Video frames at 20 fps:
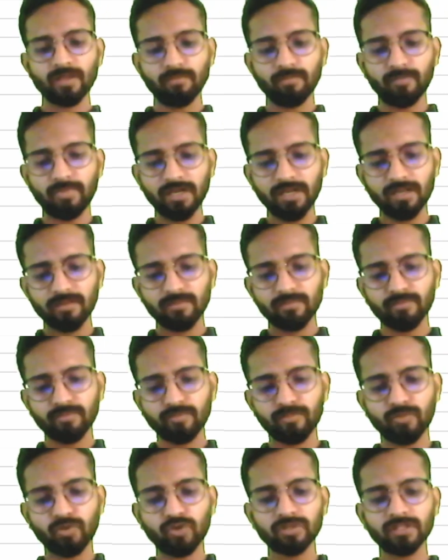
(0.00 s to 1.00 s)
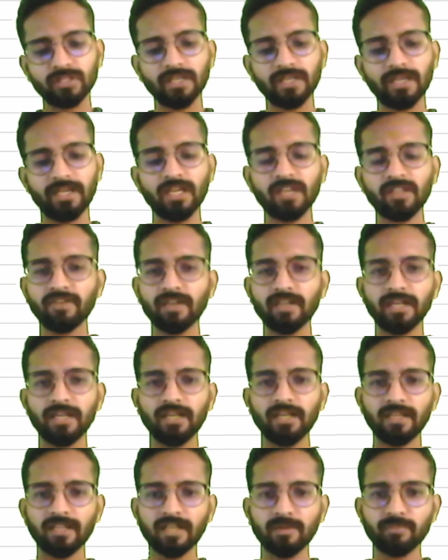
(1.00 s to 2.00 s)
but more than
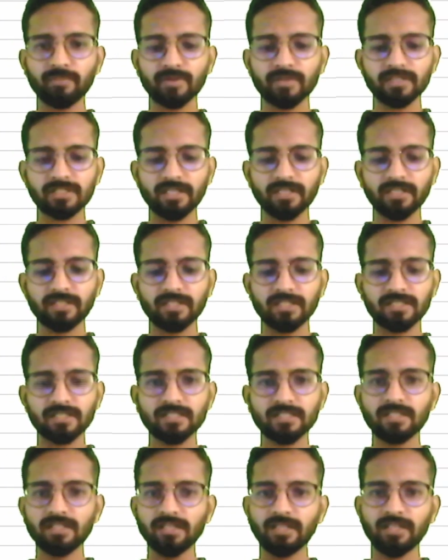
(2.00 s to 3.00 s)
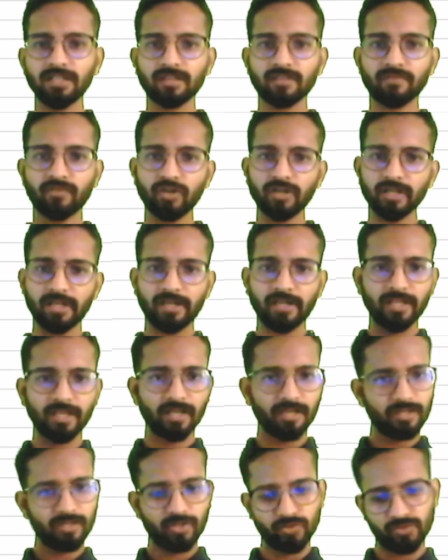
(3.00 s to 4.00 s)
95-99% this is the year what
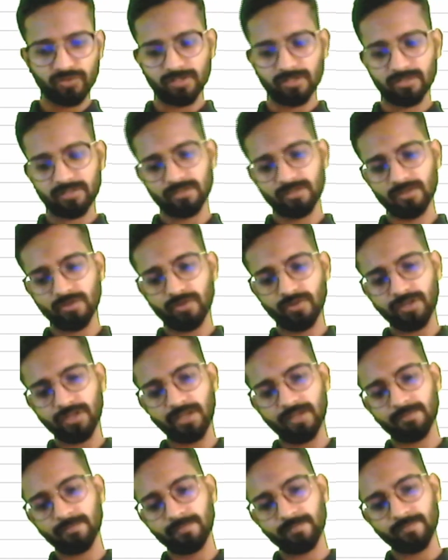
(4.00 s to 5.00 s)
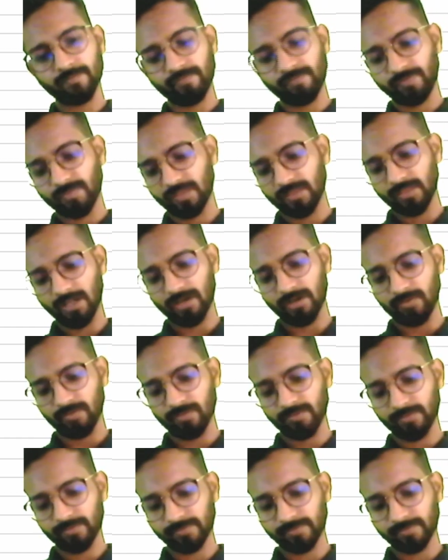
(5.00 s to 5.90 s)
India uses. Okay. Now,